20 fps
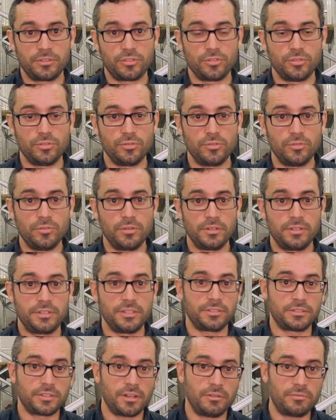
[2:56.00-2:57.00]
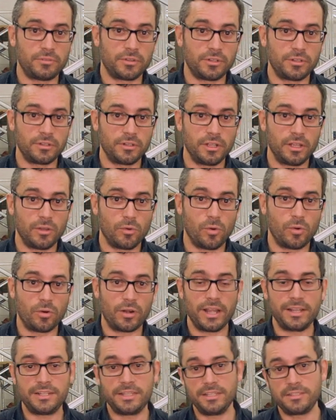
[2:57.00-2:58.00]
to discover or
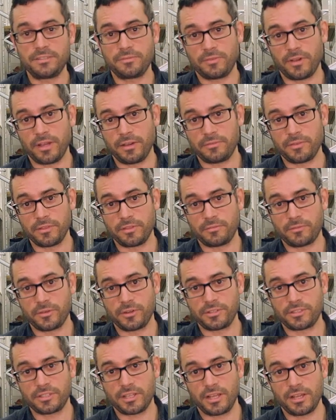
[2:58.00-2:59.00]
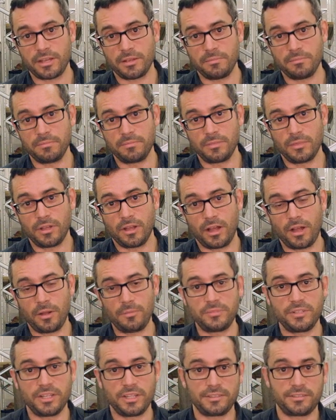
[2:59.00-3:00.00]
identify for the first time
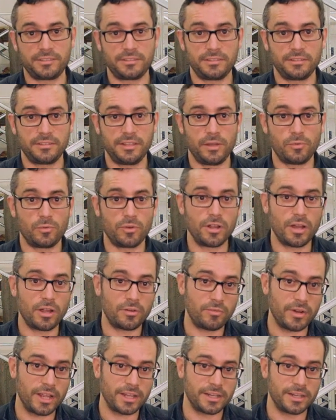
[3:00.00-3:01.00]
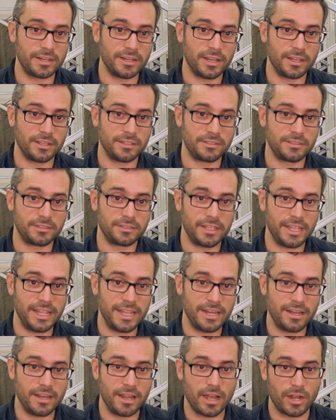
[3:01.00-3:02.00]
objects that were not recognized
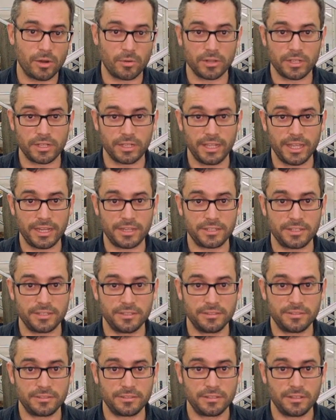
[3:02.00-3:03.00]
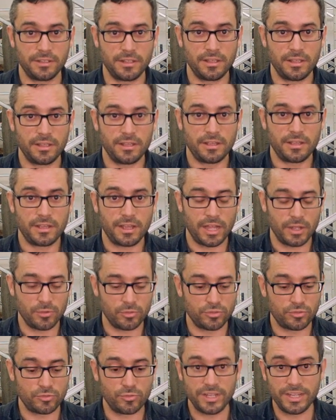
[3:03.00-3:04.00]
in our collections. I
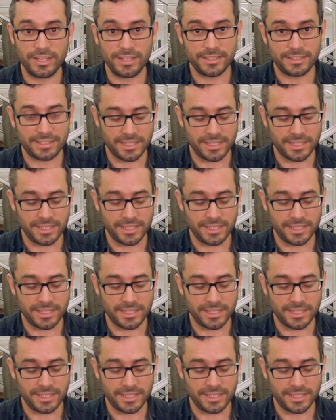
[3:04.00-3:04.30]
was really